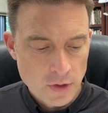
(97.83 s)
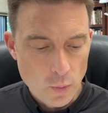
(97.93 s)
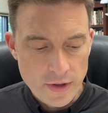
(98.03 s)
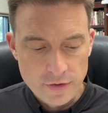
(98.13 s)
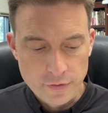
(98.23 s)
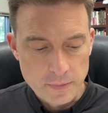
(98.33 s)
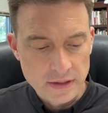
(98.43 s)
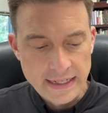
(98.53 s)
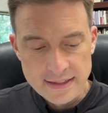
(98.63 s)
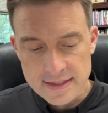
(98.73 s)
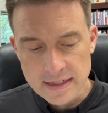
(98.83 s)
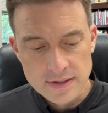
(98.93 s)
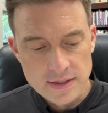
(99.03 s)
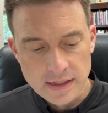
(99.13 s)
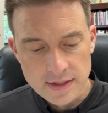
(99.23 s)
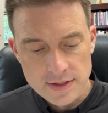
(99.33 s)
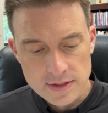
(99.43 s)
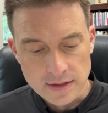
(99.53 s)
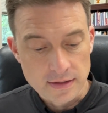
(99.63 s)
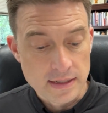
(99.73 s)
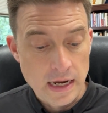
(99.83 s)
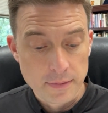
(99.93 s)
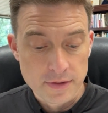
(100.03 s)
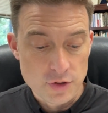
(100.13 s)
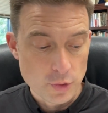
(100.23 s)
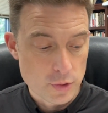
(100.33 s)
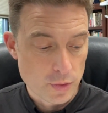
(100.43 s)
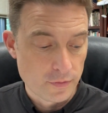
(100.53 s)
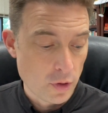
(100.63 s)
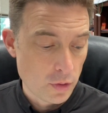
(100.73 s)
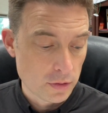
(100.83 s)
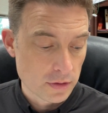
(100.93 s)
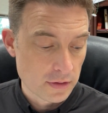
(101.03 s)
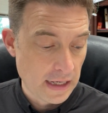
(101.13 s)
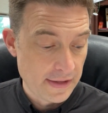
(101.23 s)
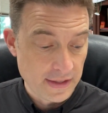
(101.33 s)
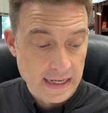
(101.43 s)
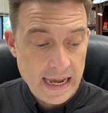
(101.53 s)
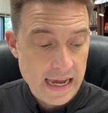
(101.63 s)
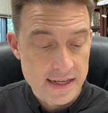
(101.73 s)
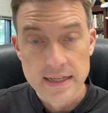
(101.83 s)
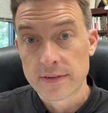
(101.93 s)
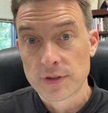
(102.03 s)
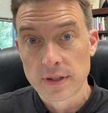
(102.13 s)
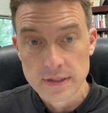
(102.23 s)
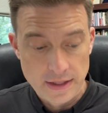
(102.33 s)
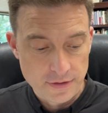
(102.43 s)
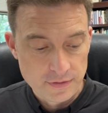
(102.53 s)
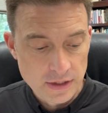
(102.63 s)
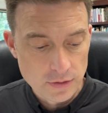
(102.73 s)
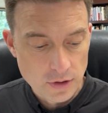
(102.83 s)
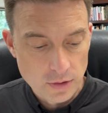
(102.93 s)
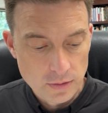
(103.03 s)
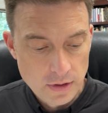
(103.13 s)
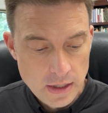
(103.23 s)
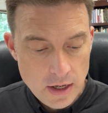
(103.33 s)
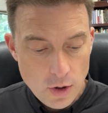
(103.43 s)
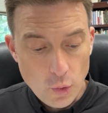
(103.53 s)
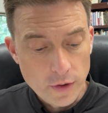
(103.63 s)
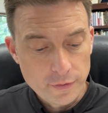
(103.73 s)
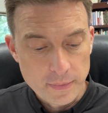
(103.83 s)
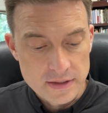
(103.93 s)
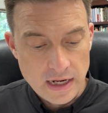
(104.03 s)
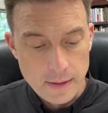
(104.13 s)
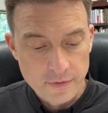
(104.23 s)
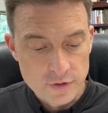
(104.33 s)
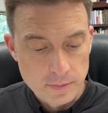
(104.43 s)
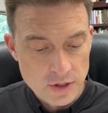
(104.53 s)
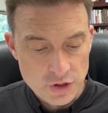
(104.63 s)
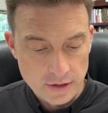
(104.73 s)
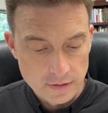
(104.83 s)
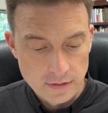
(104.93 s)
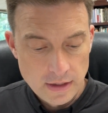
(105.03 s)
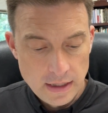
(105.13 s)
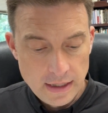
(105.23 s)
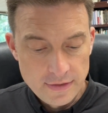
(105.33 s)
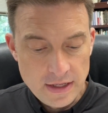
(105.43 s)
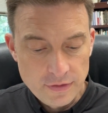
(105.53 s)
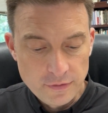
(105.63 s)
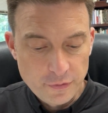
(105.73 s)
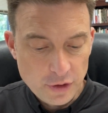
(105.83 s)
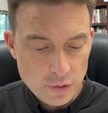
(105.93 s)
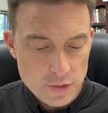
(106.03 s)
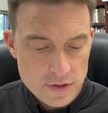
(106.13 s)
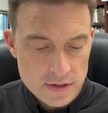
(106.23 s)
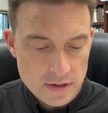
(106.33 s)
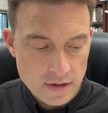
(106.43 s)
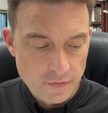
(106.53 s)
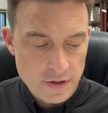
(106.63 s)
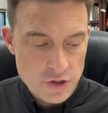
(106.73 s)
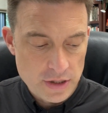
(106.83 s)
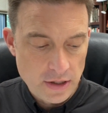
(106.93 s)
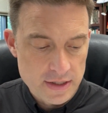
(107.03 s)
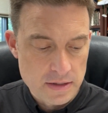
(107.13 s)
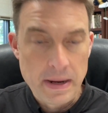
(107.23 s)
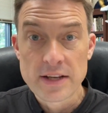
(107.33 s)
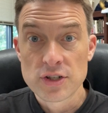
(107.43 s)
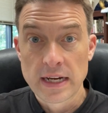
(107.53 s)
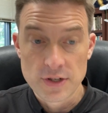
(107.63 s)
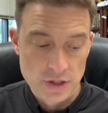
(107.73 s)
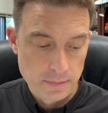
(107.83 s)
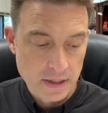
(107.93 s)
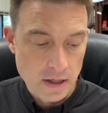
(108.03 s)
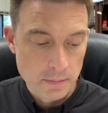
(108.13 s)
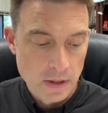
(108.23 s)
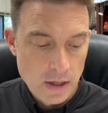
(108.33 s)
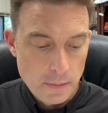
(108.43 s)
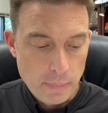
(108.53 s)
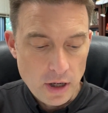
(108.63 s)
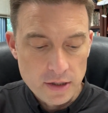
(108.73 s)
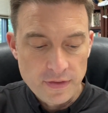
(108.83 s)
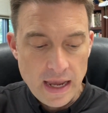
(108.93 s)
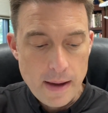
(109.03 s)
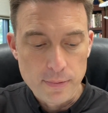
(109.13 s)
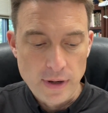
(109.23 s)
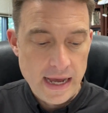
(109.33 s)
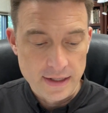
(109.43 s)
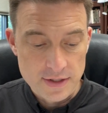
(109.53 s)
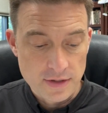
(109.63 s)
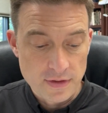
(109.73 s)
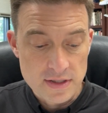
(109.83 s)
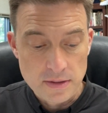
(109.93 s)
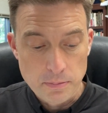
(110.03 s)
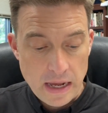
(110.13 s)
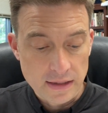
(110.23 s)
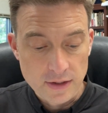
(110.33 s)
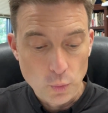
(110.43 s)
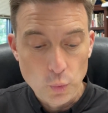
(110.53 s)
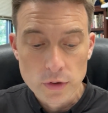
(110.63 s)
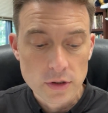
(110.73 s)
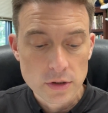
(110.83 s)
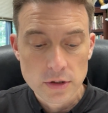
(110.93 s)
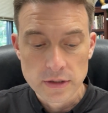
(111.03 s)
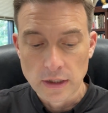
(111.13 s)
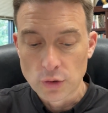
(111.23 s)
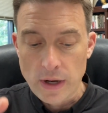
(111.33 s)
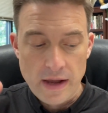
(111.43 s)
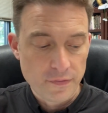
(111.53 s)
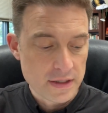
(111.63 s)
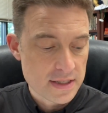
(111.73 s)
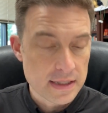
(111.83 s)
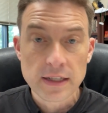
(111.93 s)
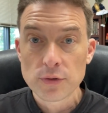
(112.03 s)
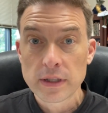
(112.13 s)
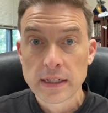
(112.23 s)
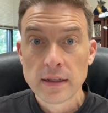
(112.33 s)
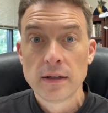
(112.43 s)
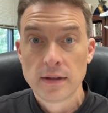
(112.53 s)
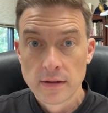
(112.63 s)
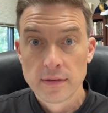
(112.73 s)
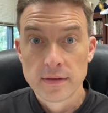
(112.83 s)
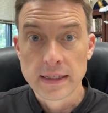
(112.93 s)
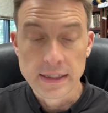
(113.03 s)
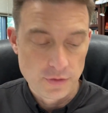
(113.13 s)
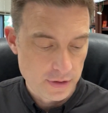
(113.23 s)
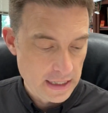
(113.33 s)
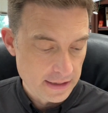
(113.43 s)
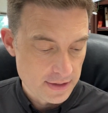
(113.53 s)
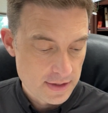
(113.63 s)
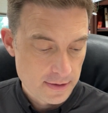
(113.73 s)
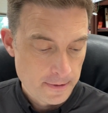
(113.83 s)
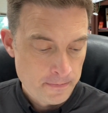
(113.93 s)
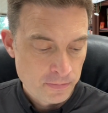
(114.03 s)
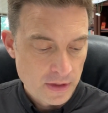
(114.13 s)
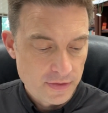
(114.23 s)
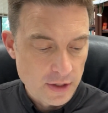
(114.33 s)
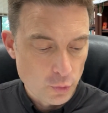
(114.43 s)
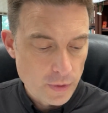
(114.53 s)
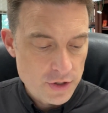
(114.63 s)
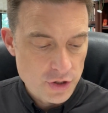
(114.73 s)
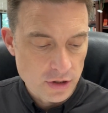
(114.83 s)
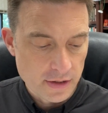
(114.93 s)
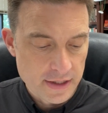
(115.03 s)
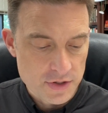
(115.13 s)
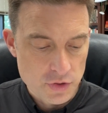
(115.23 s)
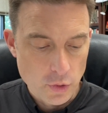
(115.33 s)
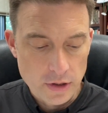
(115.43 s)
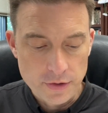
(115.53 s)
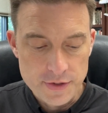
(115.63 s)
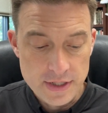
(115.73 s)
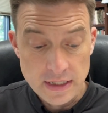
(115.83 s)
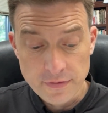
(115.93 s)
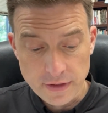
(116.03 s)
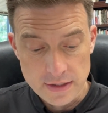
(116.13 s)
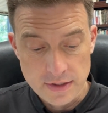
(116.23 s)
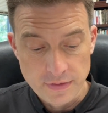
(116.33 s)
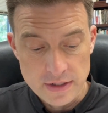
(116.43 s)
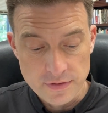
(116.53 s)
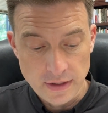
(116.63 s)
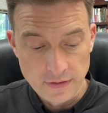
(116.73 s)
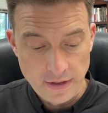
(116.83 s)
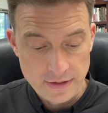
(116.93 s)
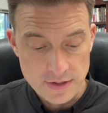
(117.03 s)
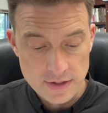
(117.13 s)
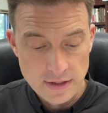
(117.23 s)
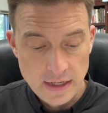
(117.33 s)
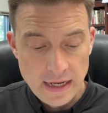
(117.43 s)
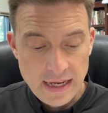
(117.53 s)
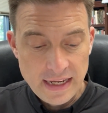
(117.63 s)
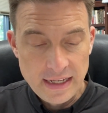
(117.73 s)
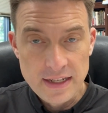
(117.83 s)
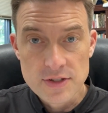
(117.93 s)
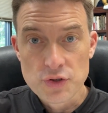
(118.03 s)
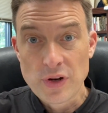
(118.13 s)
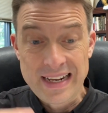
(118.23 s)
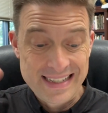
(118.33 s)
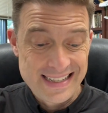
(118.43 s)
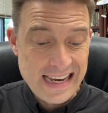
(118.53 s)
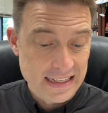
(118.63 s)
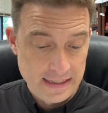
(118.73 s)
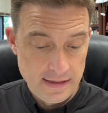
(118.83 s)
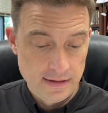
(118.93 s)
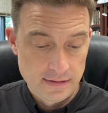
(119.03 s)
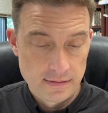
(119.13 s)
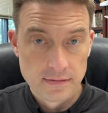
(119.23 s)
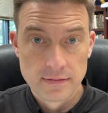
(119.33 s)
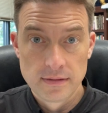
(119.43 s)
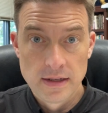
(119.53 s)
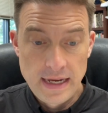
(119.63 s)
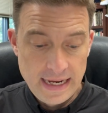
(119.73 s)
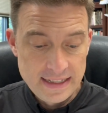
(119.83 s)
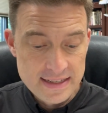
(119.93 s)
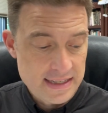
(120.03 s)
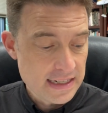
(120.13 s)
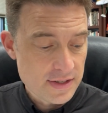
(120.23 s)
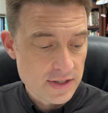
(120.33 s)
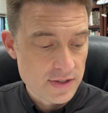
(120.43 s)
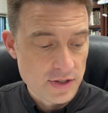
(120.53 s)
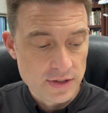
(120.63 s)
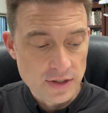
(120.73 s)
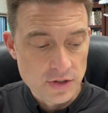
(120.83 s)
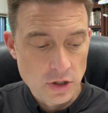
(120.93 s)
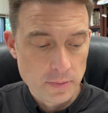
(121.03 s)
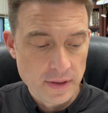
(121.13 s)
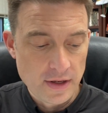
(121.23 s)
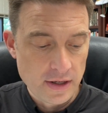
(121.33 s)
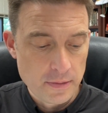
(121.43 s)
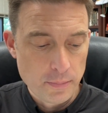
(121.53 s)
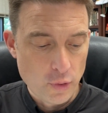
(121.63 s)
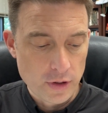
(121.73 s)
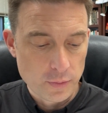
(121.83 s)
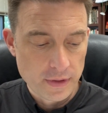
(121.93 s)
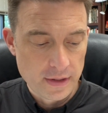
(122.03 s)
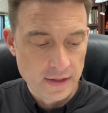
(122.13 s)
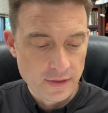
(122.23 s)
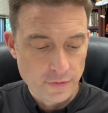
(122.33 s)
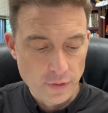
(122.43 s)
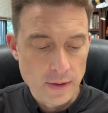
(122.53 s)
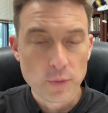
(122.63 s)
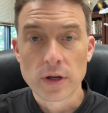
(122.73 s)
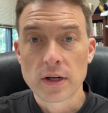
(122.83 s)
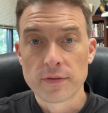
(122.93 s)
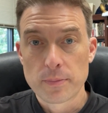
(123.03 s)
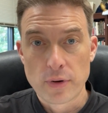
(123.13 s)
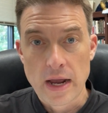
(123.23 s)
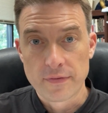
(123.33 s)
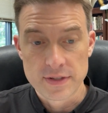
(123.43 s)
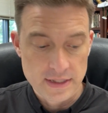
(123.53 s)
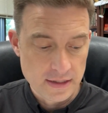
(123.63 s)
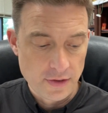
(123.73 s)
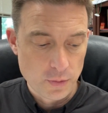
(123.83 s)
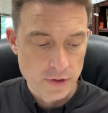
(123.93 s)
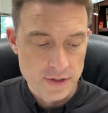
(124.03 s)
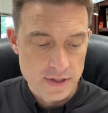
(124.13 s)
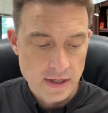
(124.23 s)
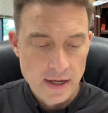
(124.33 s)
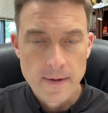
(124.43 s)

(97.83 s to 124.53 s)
whether from the late 60s at the time of the Jewish revolt and the chaos after the death of Nero, or from the time of Domitian, they've infused the visionary's imagination and become part of the apparatus of the symbolic world and graphic scenery that he creates. The original historical significance of these events is transcended and ceases to determine their import within the framework of the prophecy. In other words,